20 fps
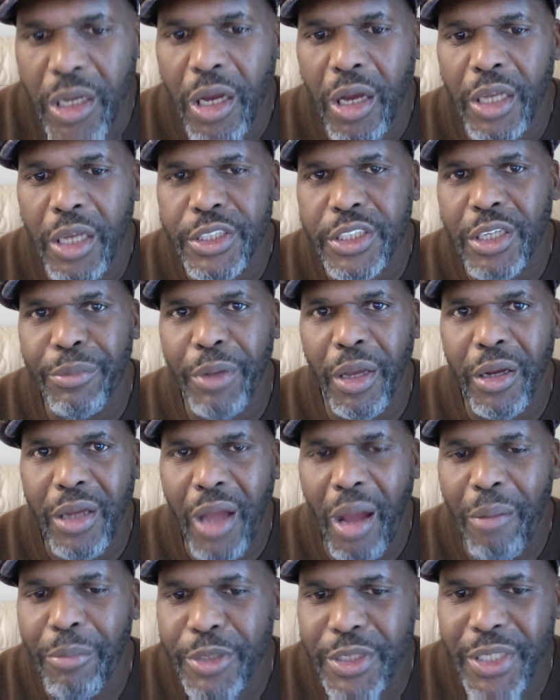it's going to be
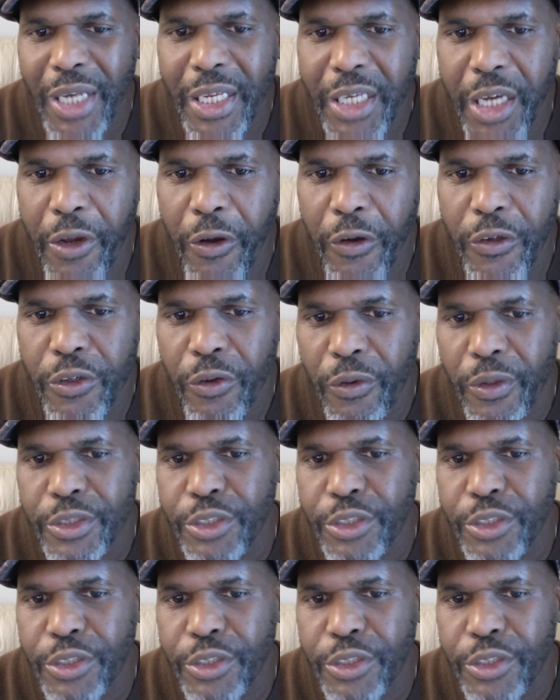uncommon to that character,